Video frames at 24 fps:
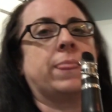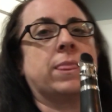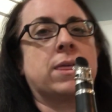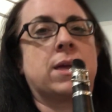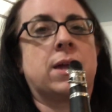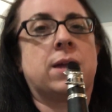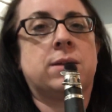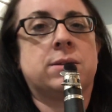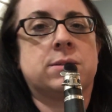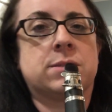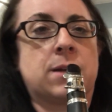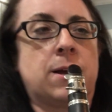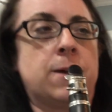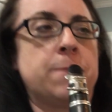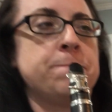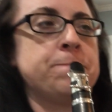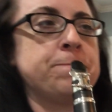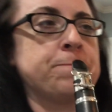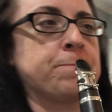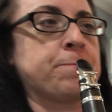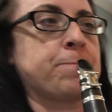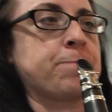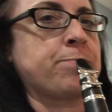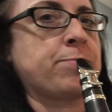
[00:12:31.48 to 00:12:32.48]
Okay, in time.
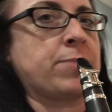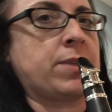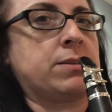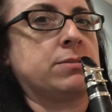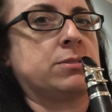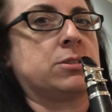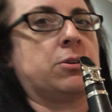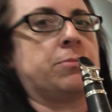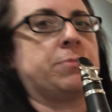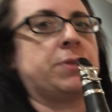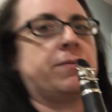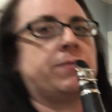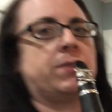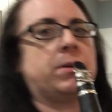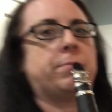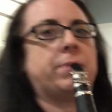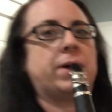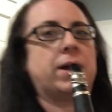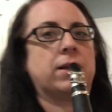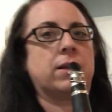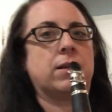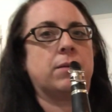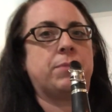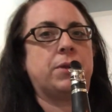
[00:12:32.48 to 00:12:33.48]
Sorry, I'm having to
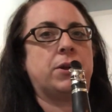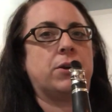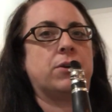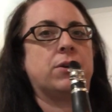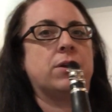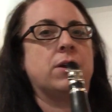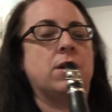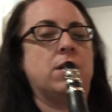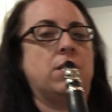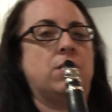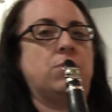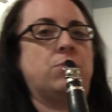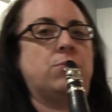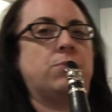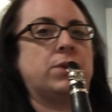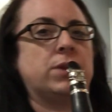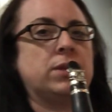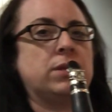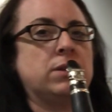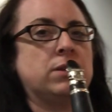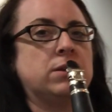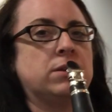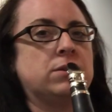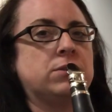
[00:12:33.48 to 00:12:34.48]
back up here.
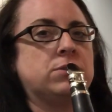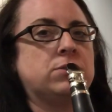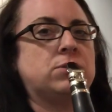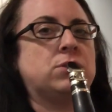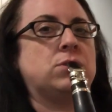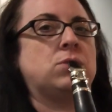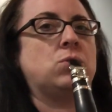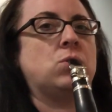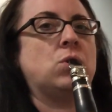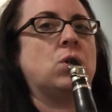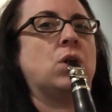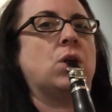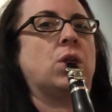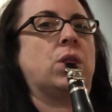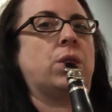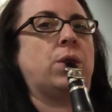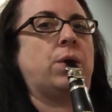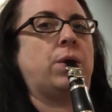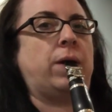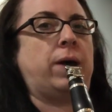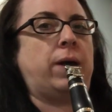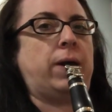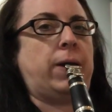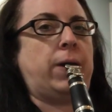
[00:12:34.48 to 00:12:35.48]
1, 2,
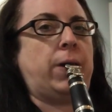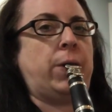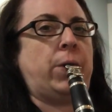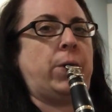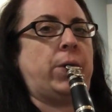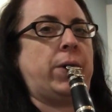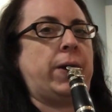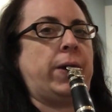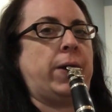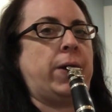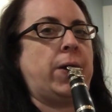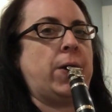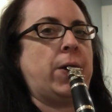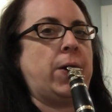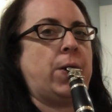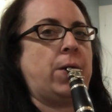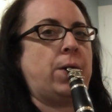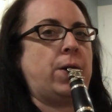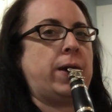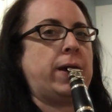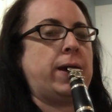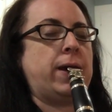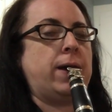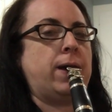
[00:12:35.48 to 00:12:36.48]
3, 1,
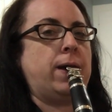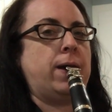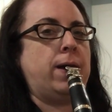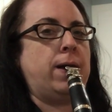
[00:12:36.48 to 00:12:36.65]
ready.